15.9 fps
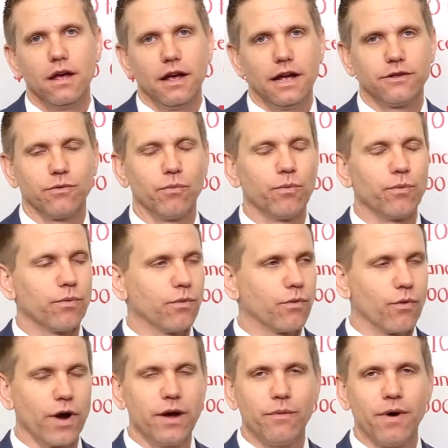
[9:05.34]
It's a
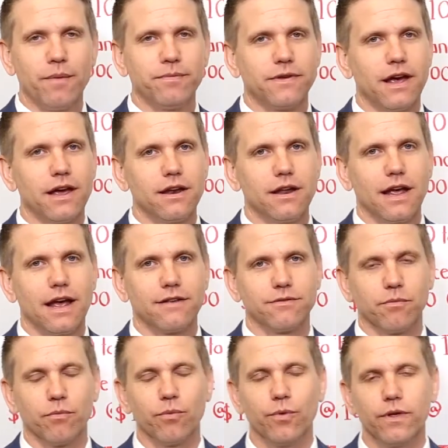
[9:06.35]
great website, has
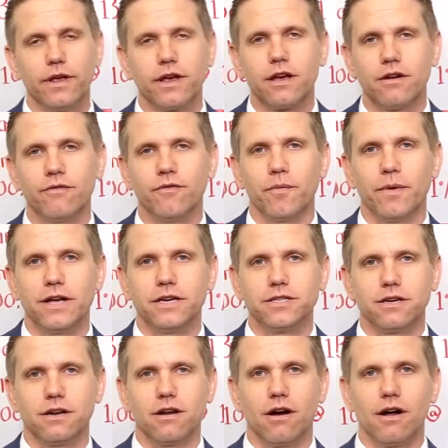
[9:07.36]
some really good
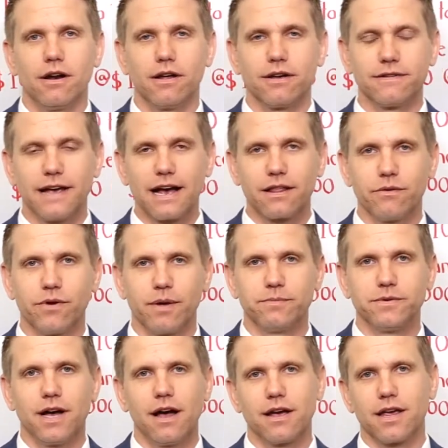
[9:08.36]
information on exactly what
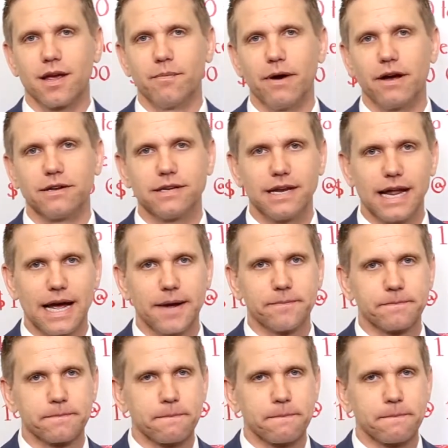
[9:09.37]
I'm talking about today.